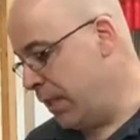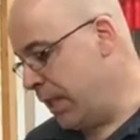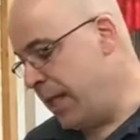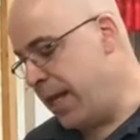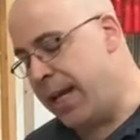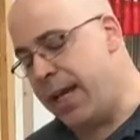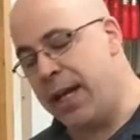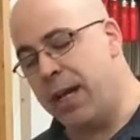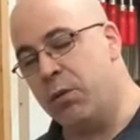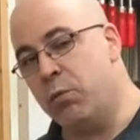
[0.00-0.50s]

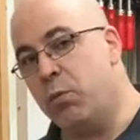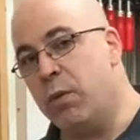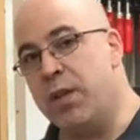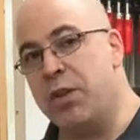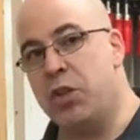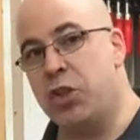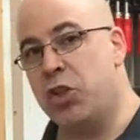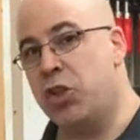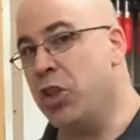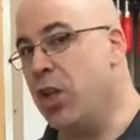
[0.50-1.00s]
And when
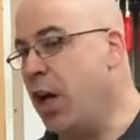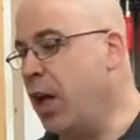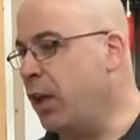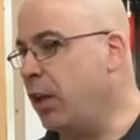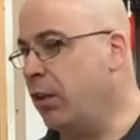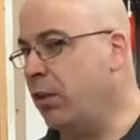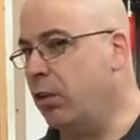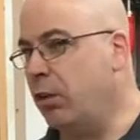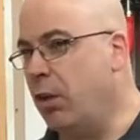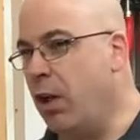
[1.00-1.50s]
there's not a
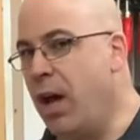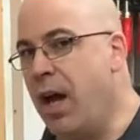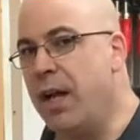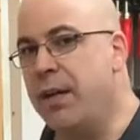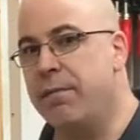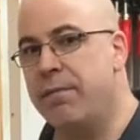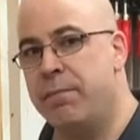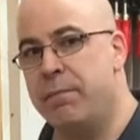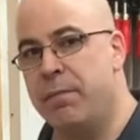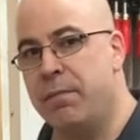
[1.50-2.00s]
lot
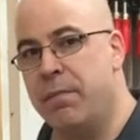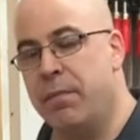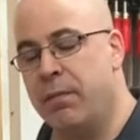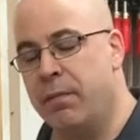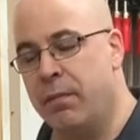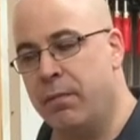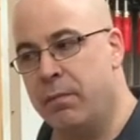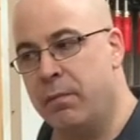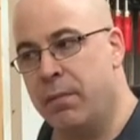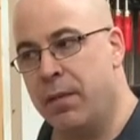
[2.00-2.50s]

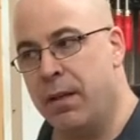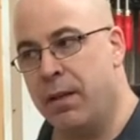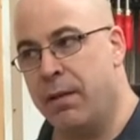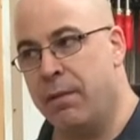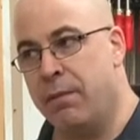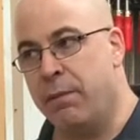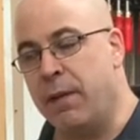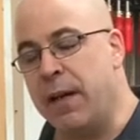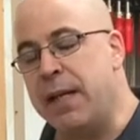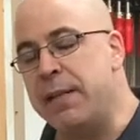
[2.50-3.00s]
of
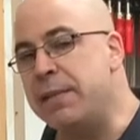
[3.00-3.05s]
phase